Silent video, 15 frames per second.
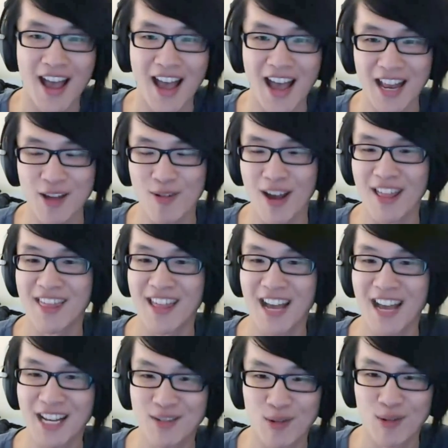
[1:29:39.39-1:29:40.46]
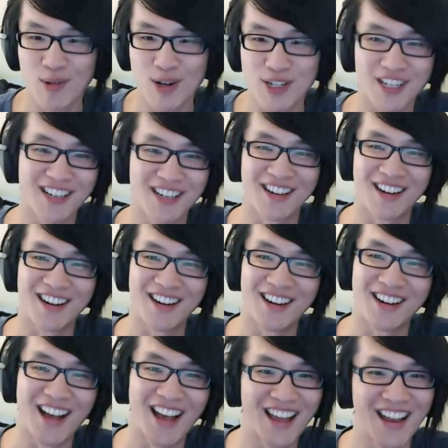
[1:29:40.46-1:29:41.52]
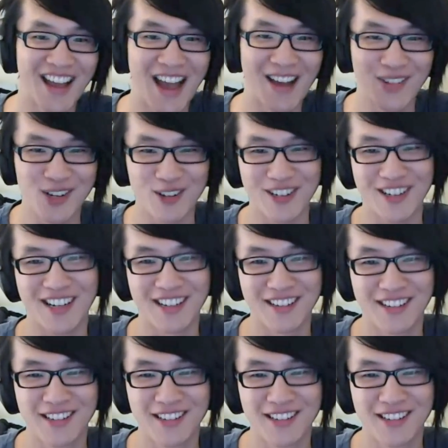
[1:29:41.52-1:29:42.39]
Anyway, thanks for watching, uh, and have a good night.